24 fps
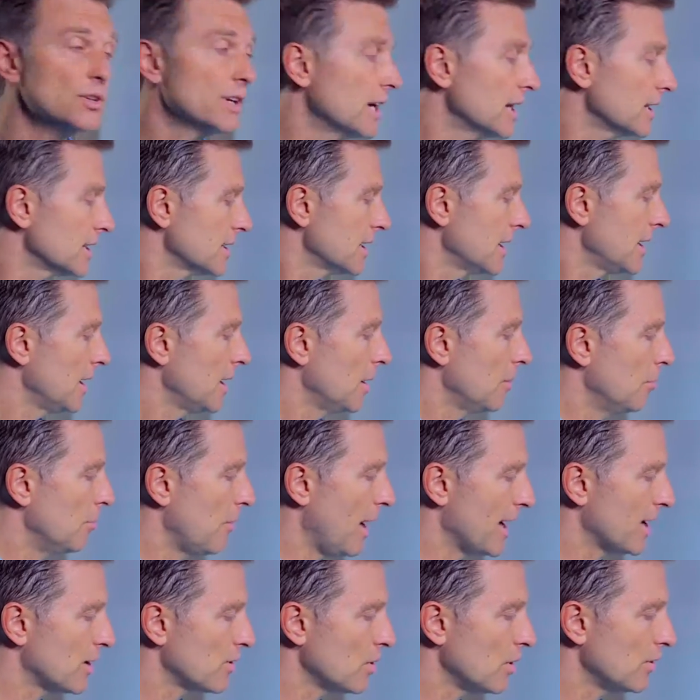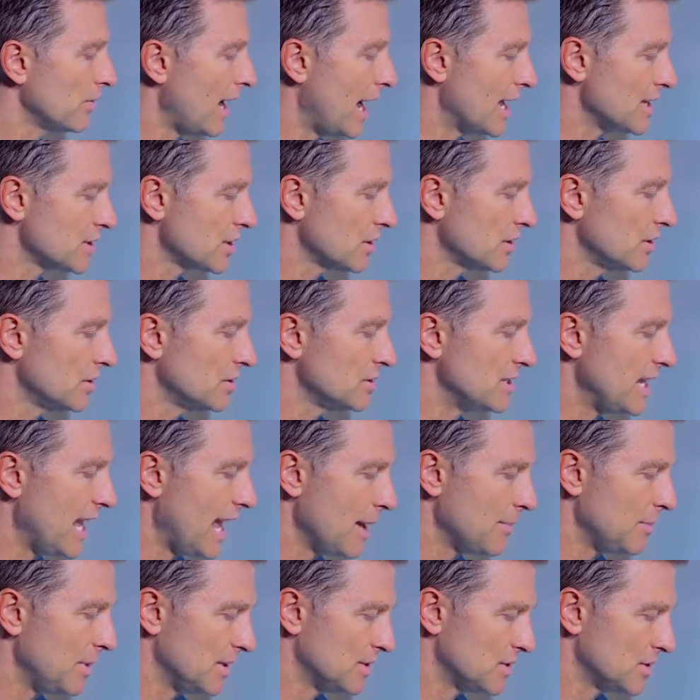you get microvascular
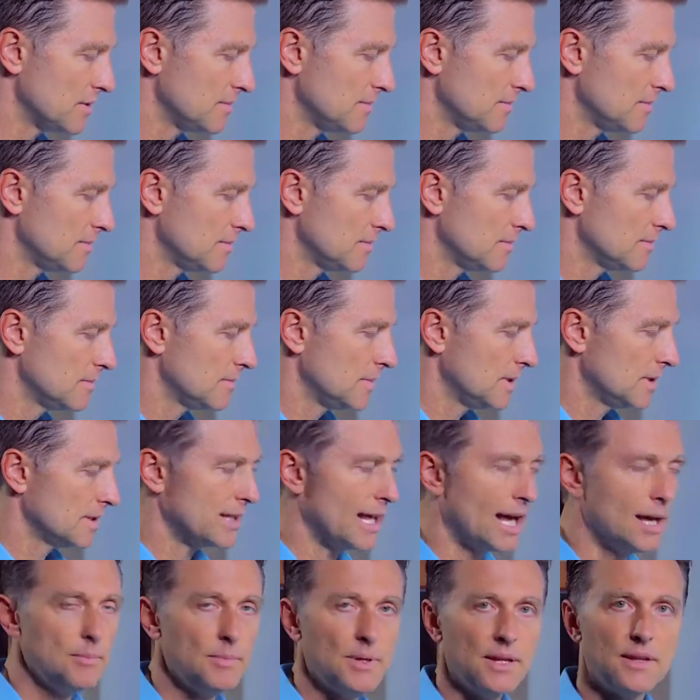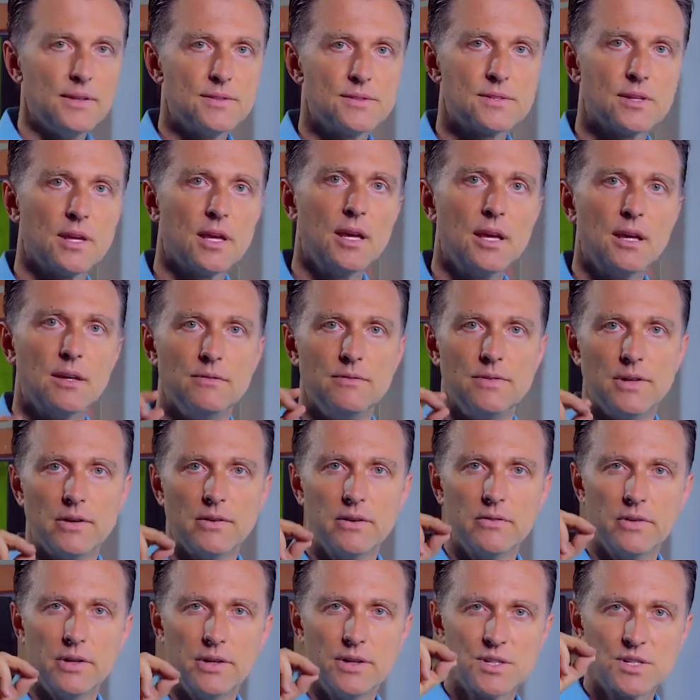damage. That means
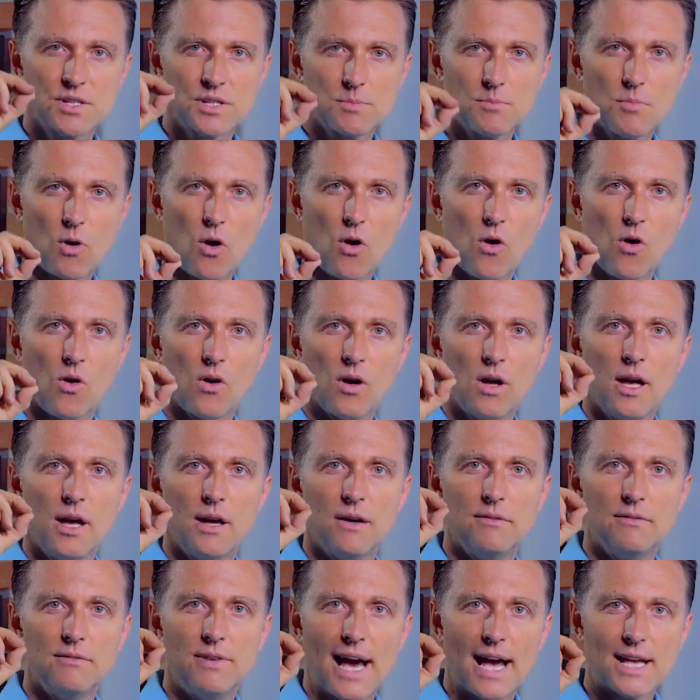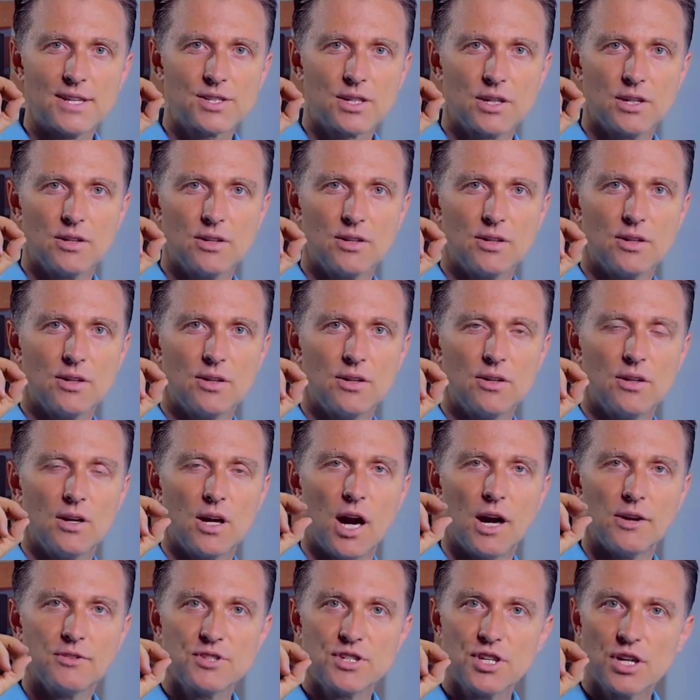very, very small vascular
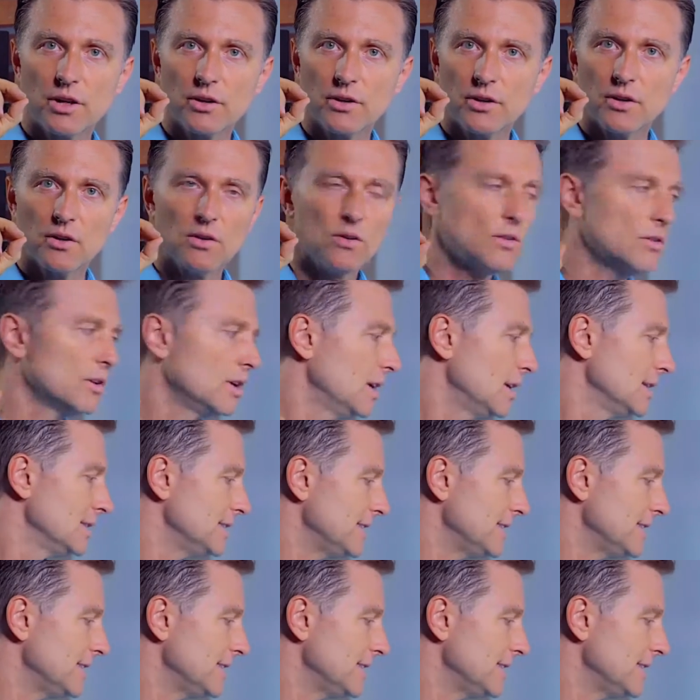arterial